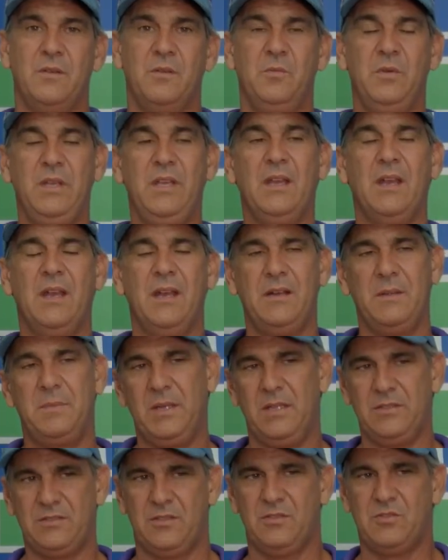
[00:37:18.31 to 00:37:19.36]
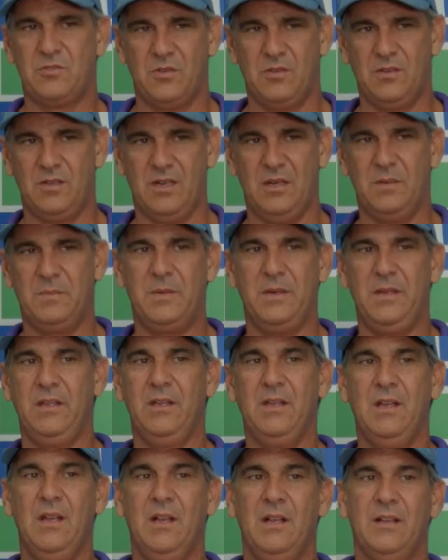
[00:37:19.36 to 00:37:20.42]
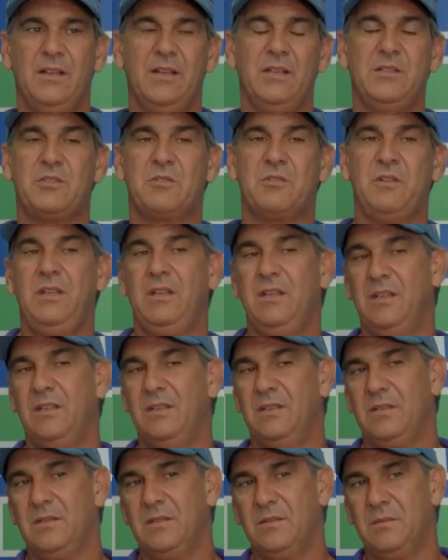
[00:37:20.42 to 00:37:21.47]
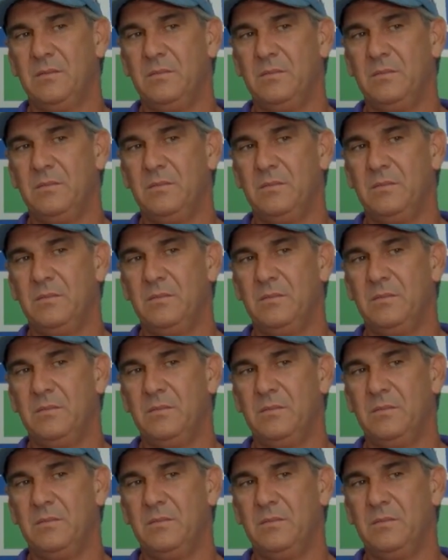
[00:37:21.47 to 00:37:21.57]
we had a pest control company that treated